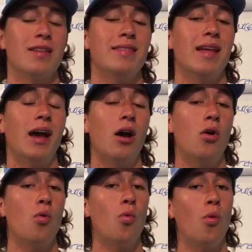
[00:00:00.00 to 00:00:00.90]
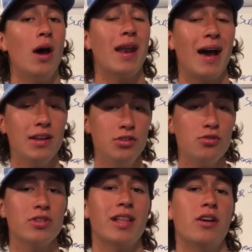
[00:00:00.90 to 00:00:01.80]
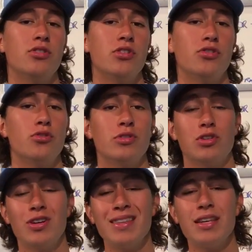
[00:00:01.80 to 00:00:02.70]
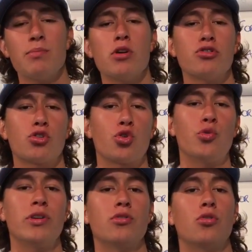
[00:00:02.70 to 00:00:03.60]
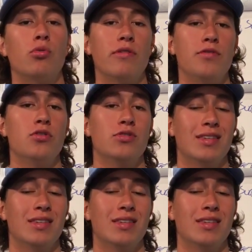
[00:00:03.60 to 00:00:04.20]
Now, what iTunes allows you to do is look at the most critical reviews.